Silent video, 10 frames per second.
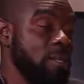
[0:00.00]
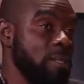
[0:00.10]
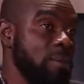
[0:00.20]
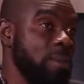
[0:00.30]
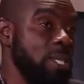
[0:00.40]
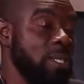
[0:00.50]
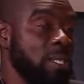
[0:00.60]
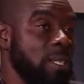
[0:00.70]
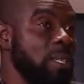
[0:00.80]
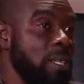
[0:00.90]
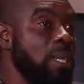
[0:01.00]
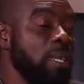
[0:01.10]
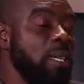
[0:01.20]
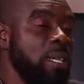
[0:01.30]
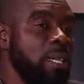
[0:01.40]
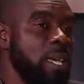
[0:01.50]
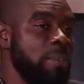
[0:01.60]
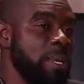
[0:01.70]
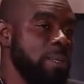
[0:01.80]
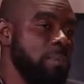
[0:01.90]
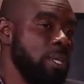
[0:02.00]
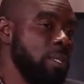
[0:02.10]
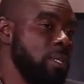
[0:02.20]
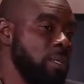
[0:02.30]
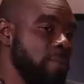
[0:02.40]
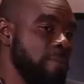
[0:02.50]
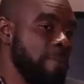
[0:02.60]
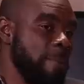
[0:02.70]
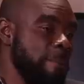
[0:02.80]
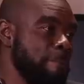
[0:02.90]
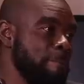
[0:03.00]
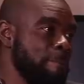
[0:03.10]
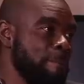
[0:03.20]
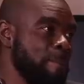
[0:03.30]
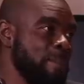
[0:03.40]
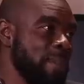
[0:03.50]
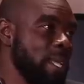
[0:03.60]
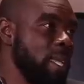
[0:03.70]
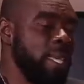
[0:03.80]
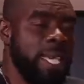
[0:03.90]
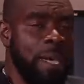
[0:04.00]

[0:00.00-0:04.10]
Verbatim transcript: Mm. But yeah, man, but... When the link we met back, we met back, man.